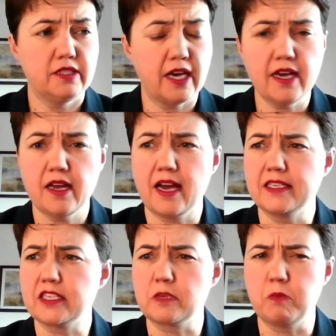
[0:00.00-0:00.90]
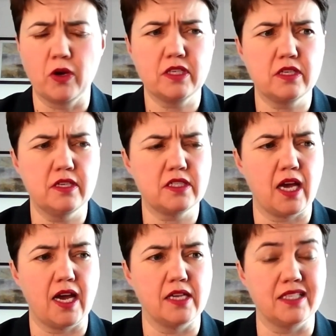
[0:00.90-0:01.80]
Yeah, and
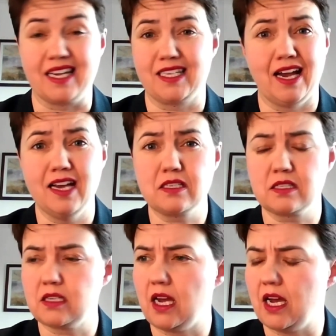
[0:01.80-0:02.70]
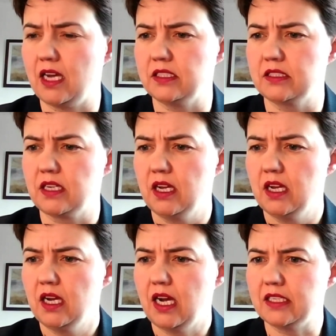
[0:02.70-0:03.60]
disappointed and aghast and
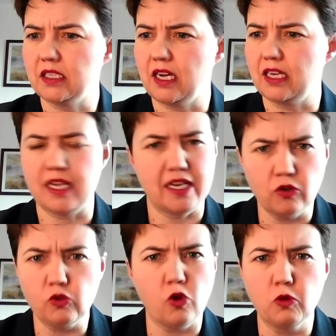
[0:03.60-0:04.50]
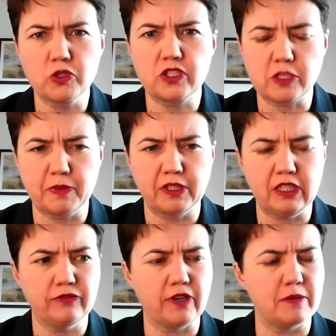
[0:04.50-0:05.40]
and, and in all, almost
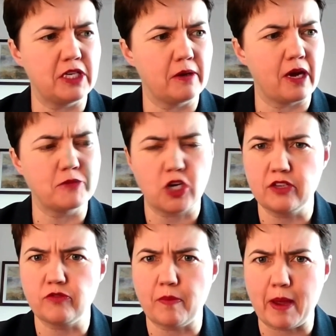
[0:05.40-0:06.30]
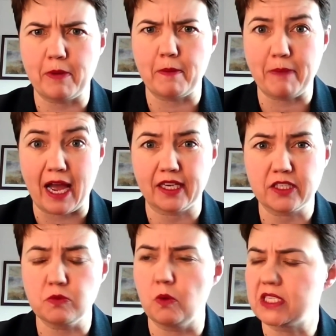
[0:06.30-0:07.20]
disbelief. I mean, I, am trying to remember
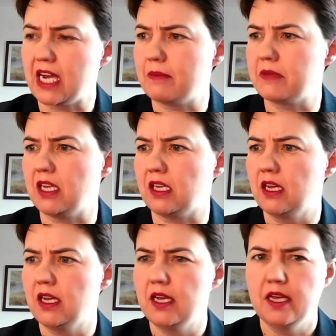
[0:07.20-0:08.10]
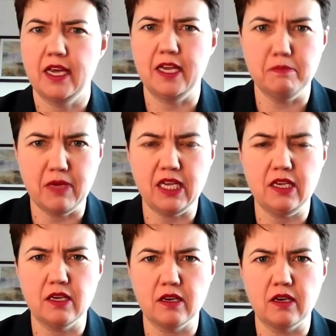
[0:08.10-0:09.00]
back to what was happening in
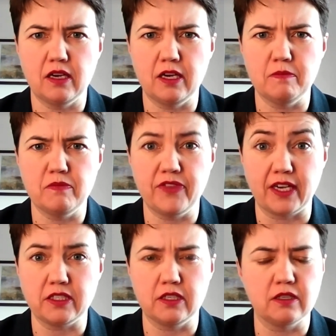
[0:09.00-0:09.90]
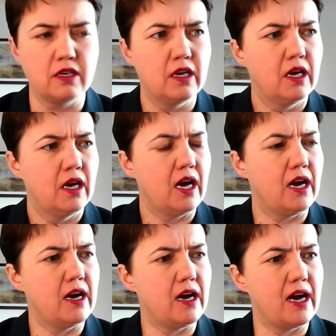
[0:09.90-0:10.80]
May um, that year.
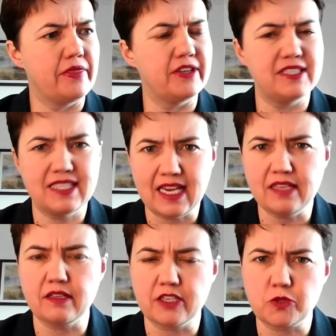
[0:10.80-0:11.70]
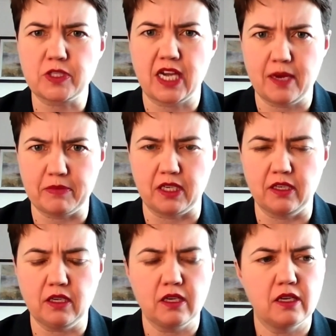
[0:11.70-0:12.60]
Uh, and the day that this was
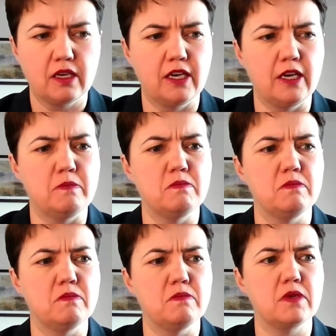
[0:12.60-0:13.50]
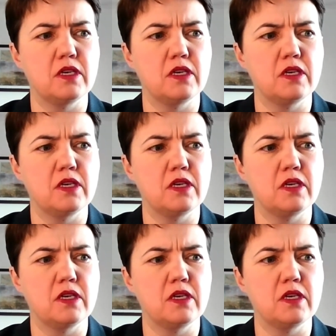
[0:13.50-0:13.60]
happening um,